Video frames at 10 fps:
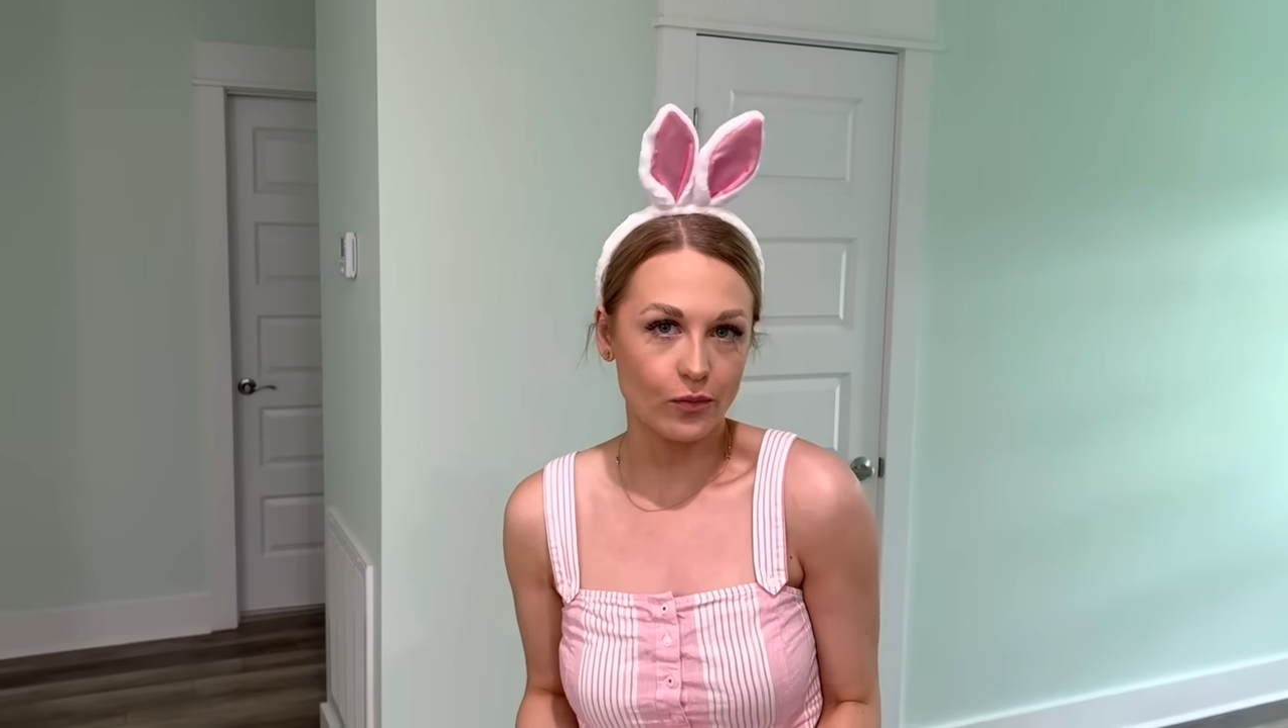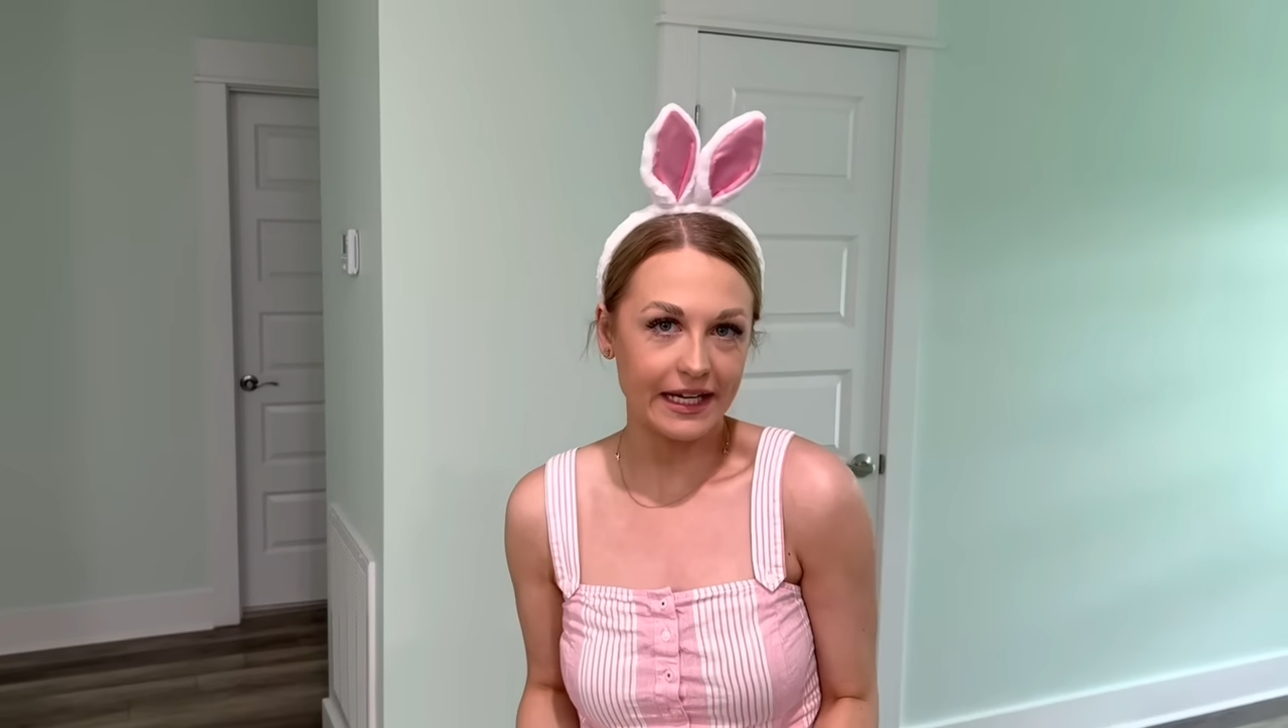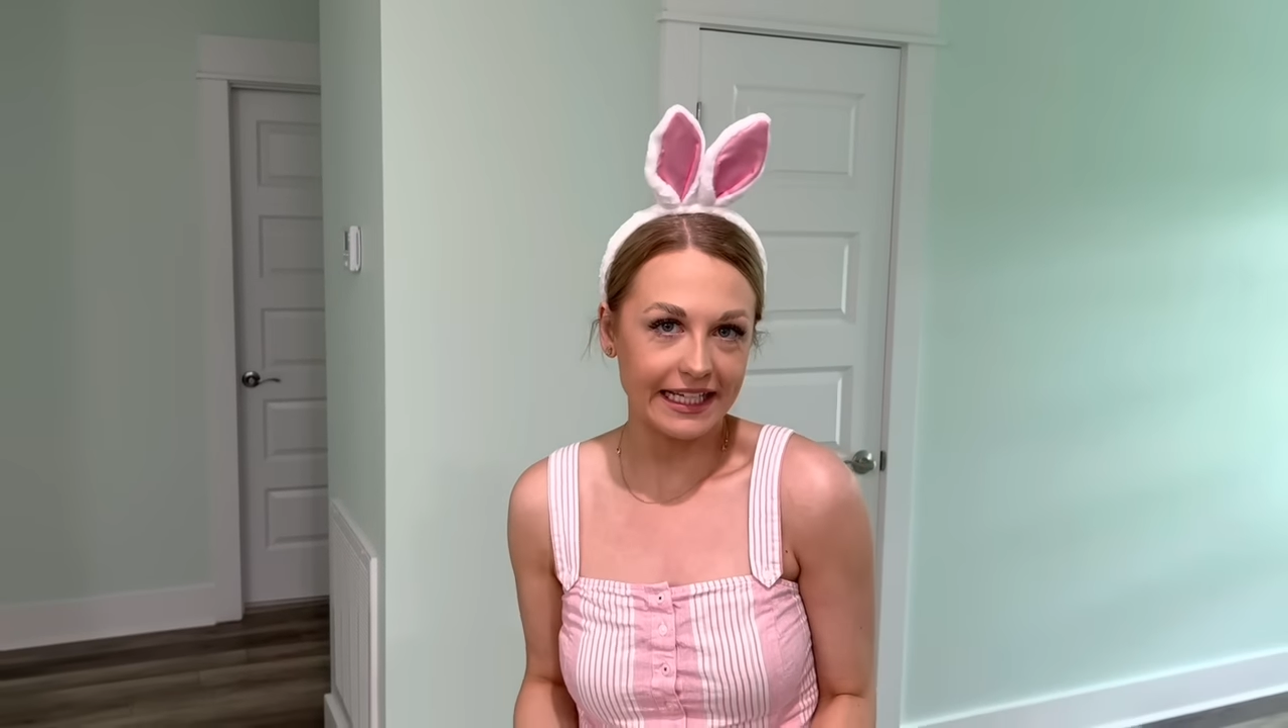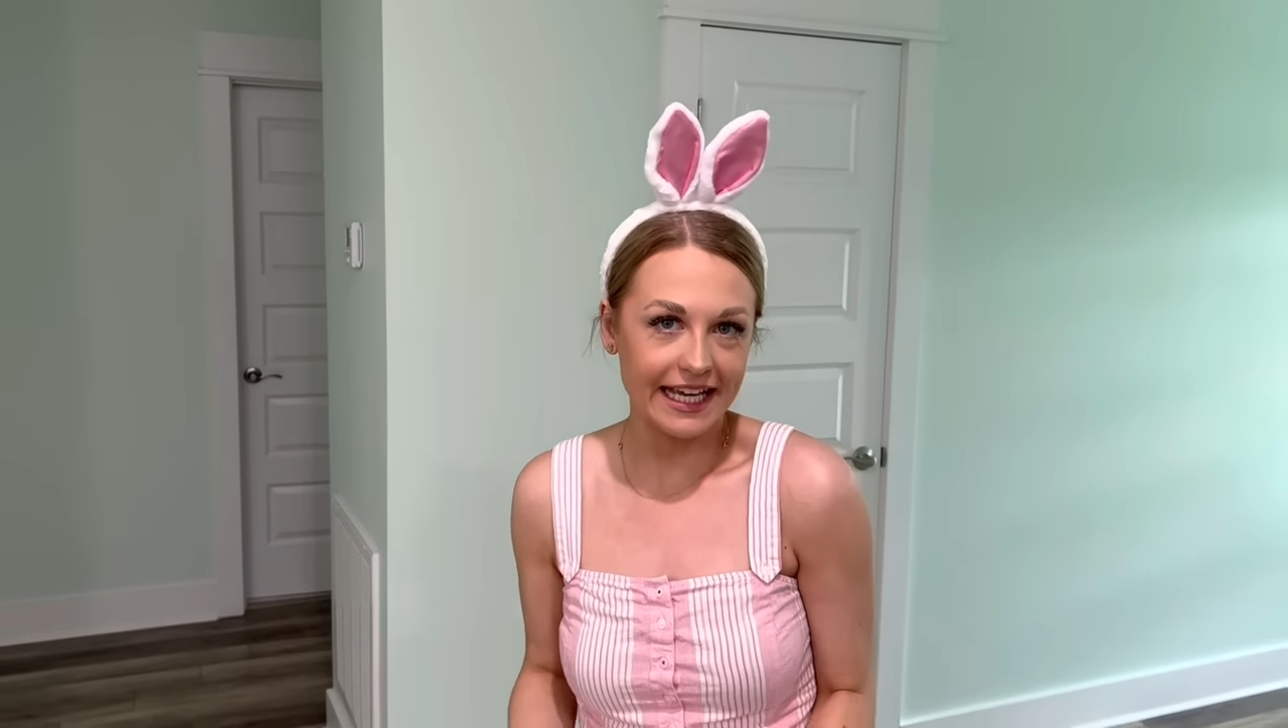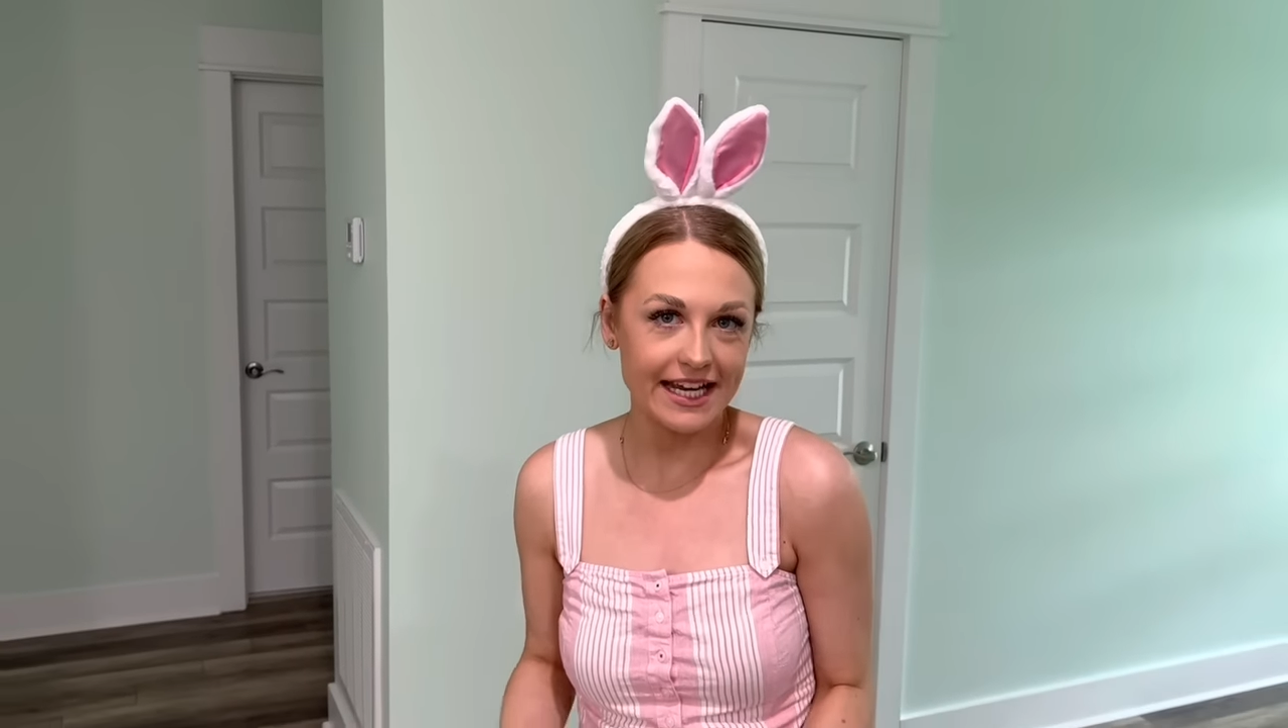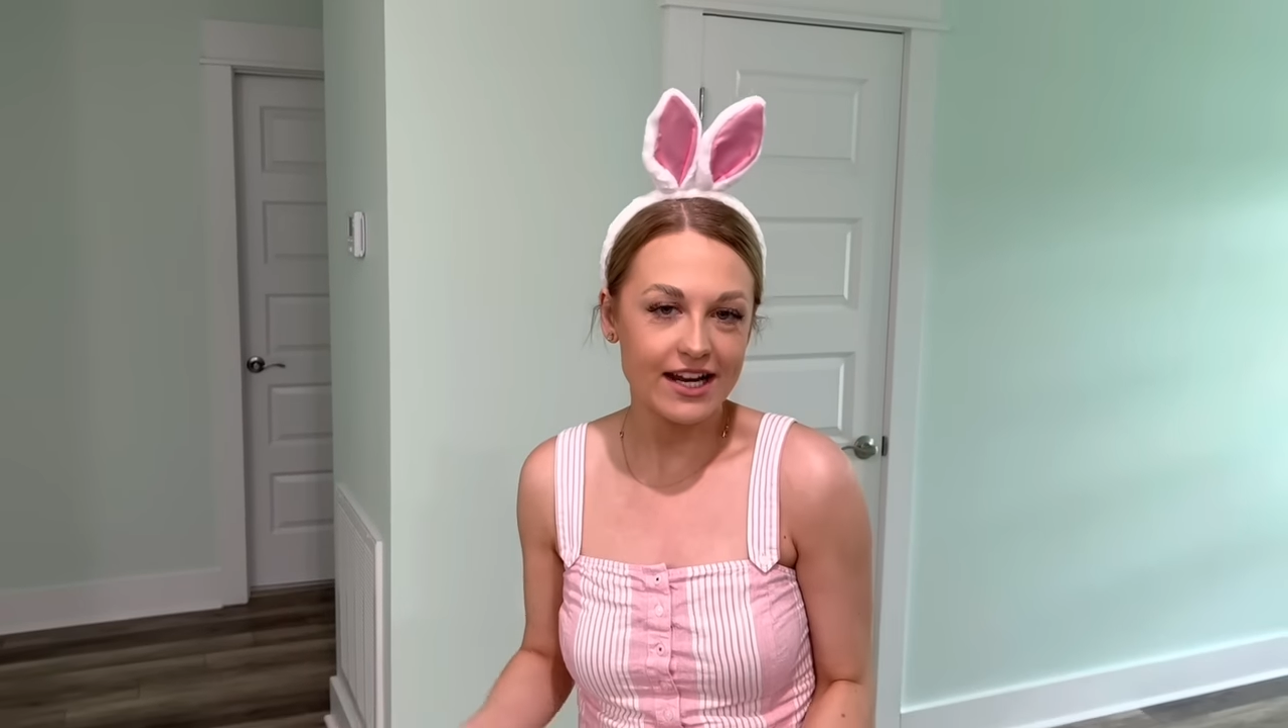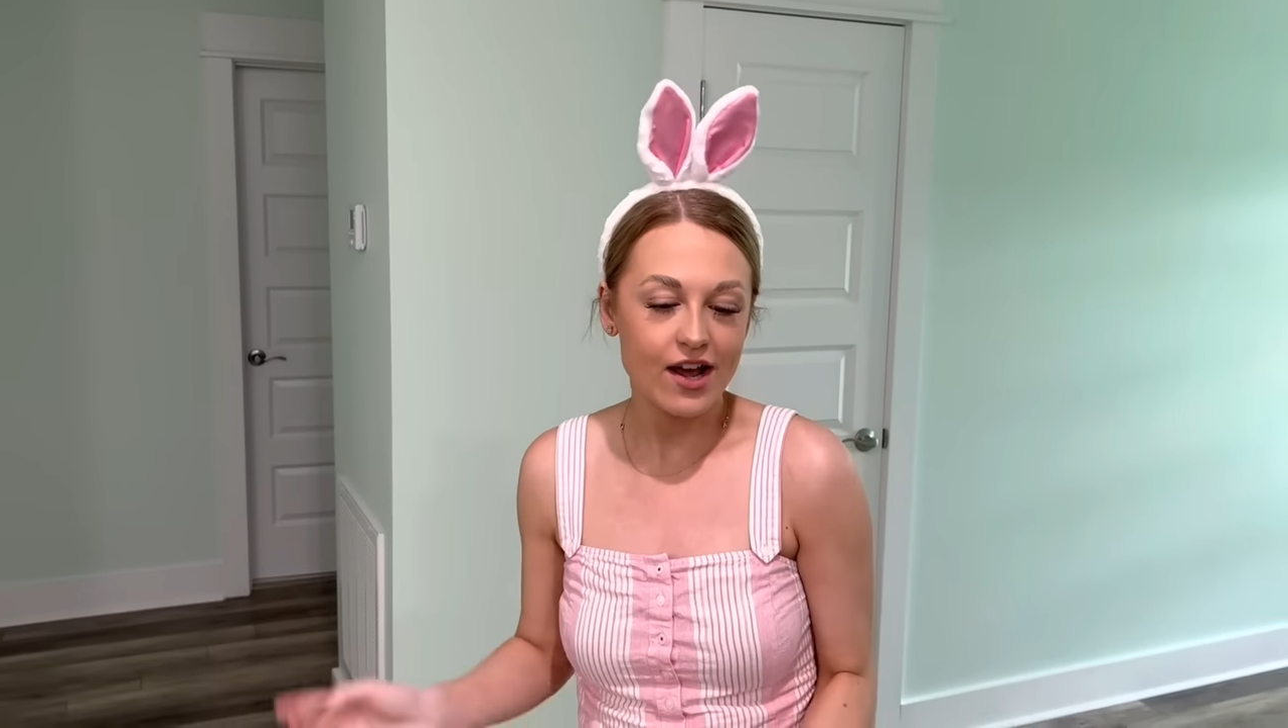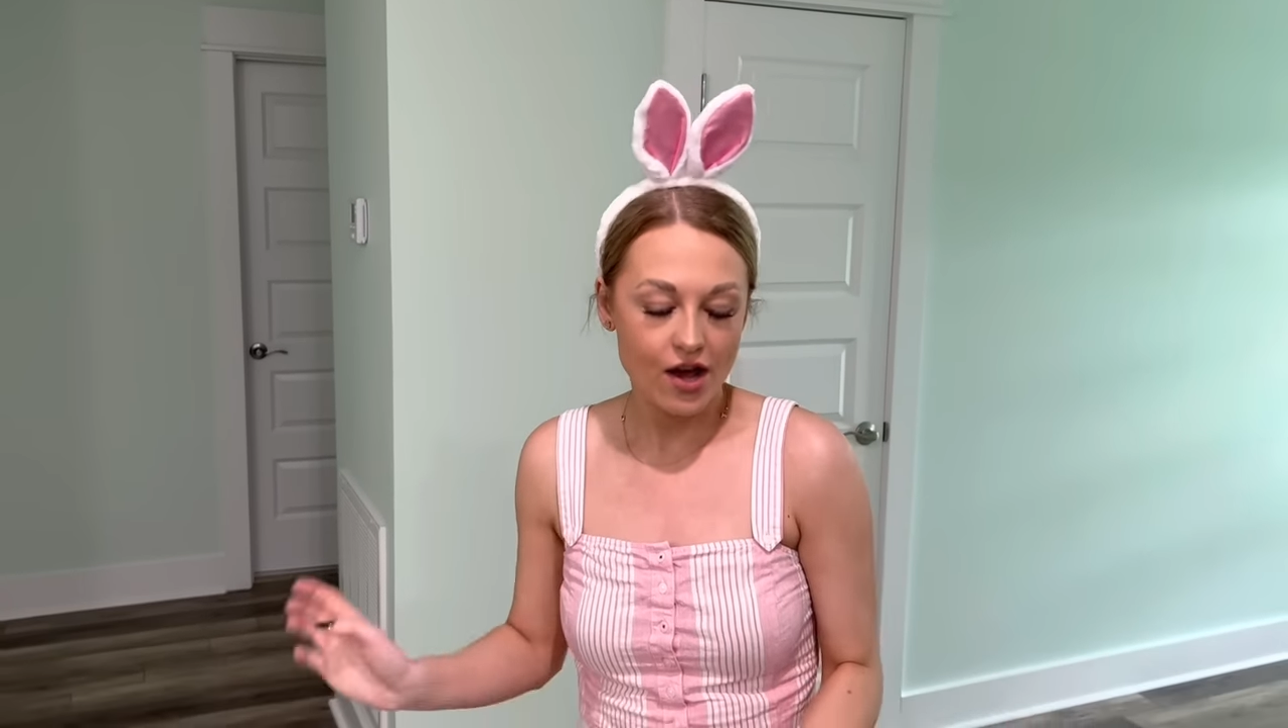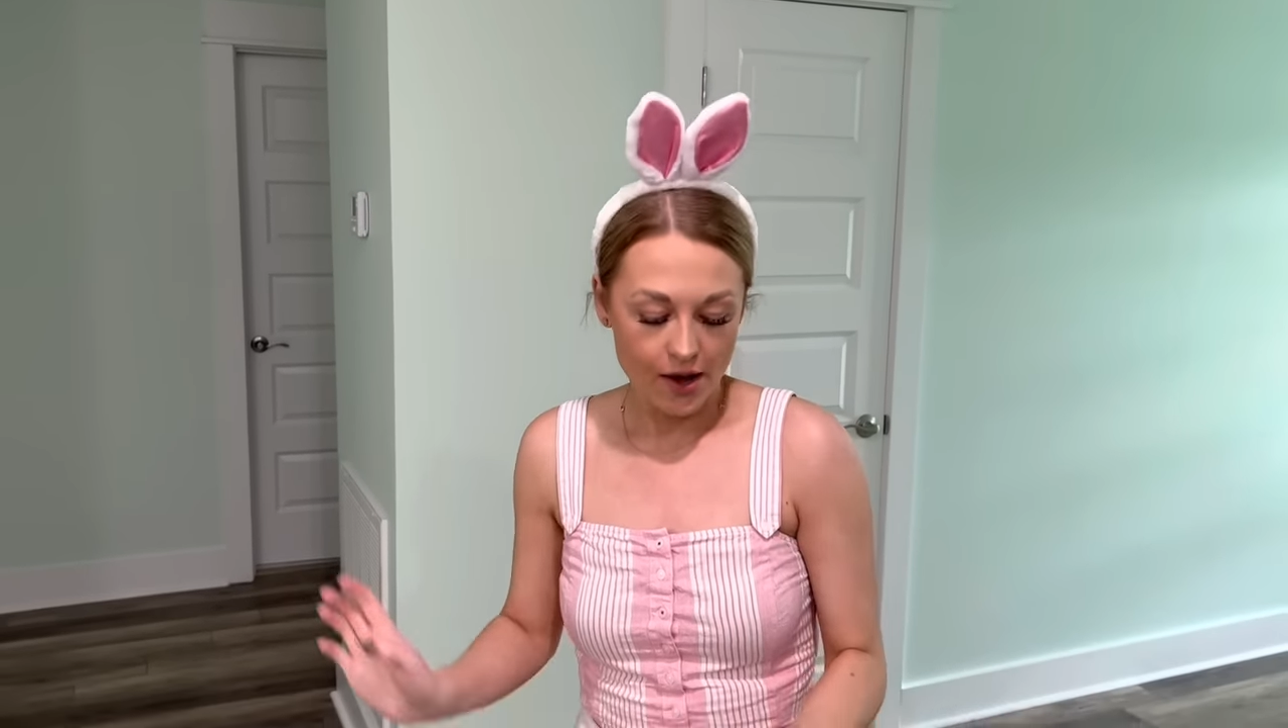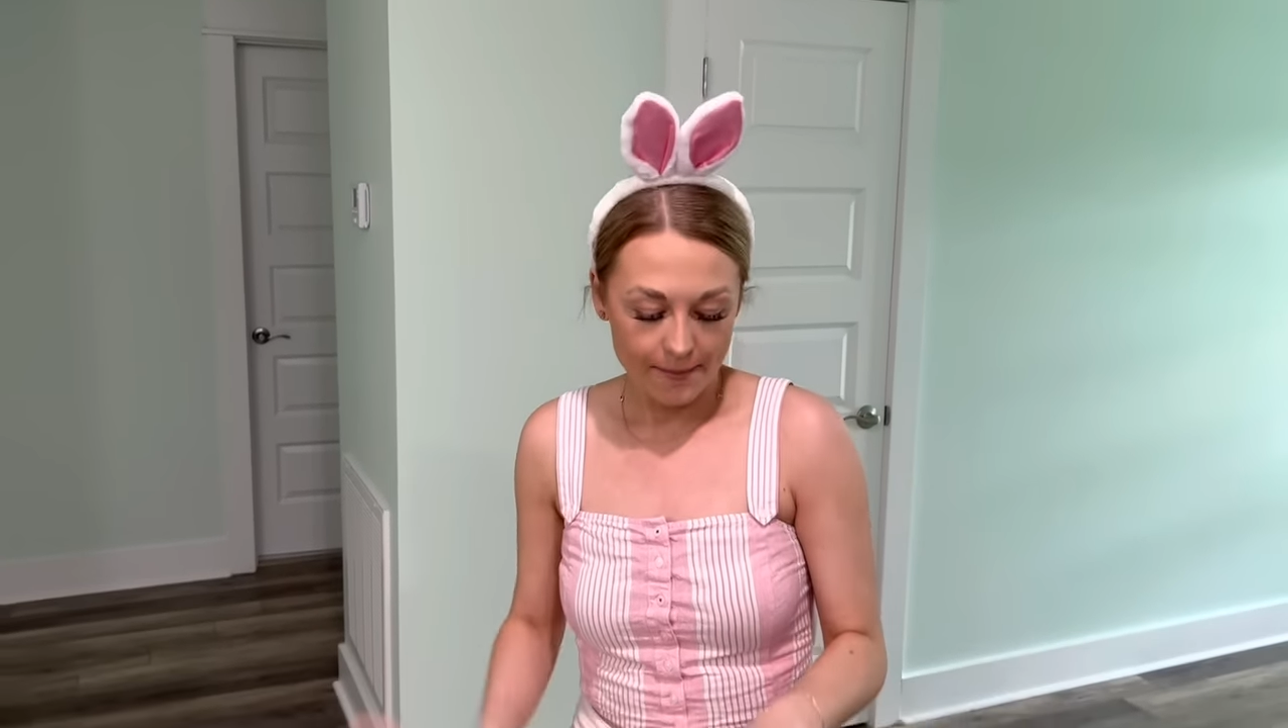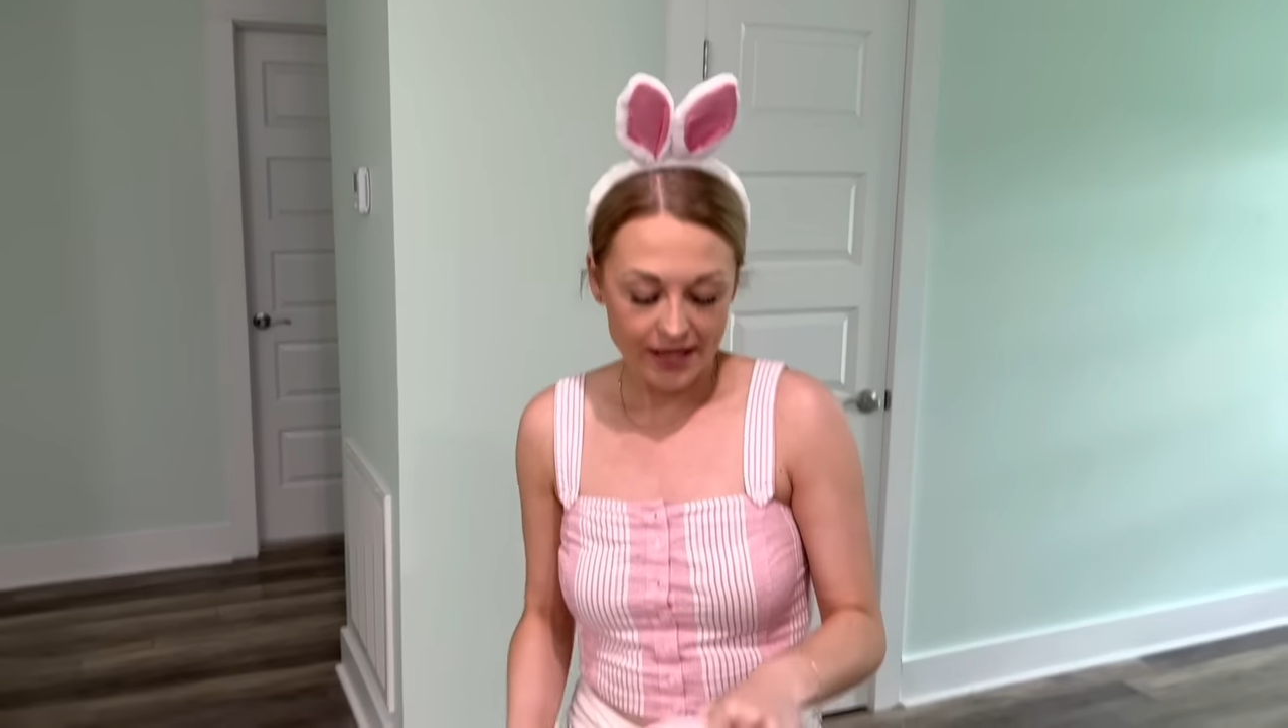weekend by